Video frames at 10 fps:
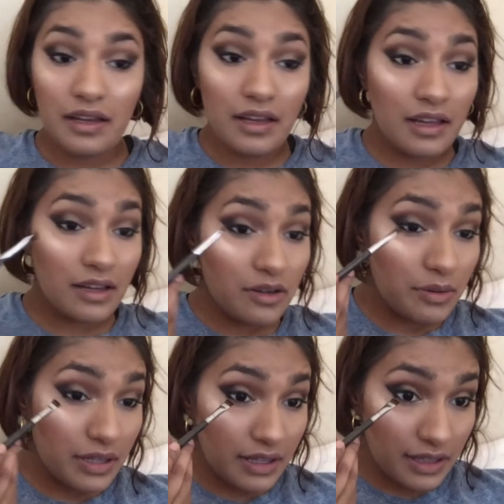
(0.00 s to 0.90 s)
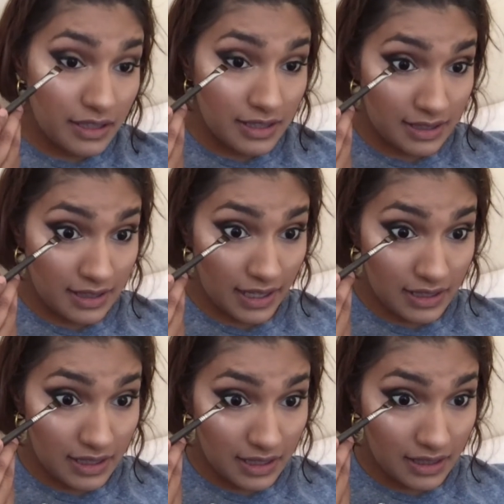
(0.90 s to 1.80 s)
and quickly set
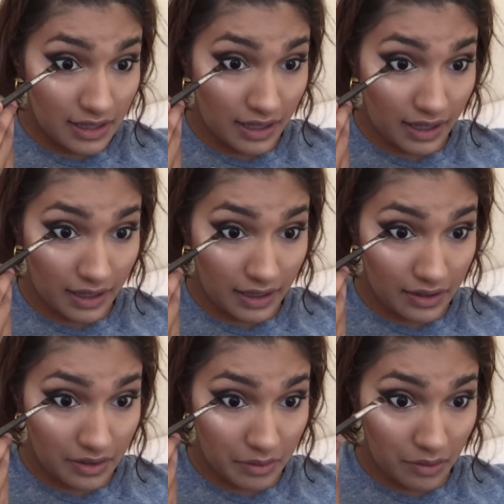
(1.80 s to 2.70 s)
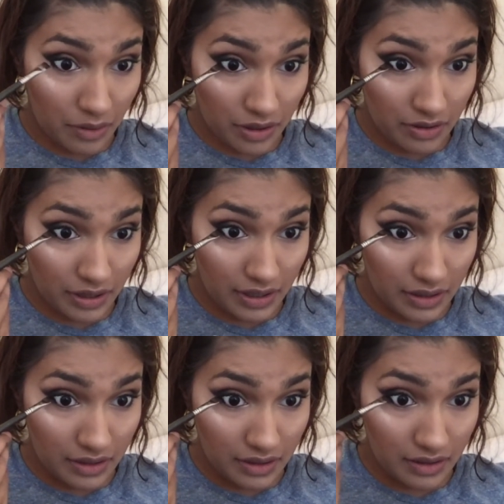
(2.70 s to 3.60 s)
the eyeliner in my
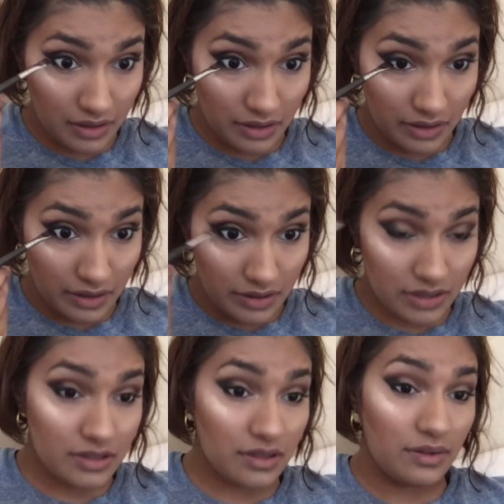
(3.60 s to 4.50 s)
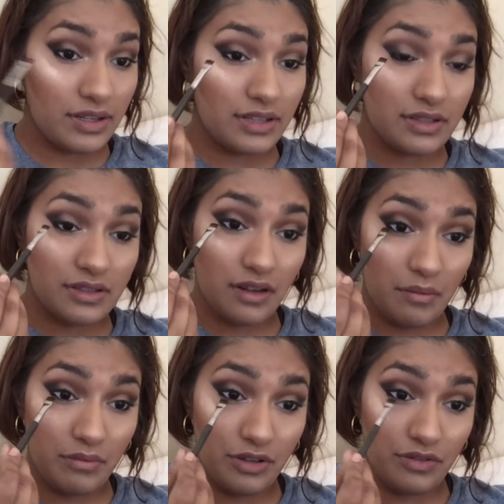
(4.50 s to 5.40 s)
waterline, just so it doesn't
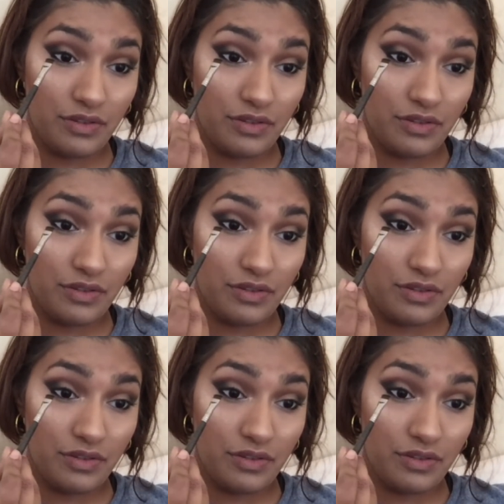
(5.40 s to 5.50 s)
move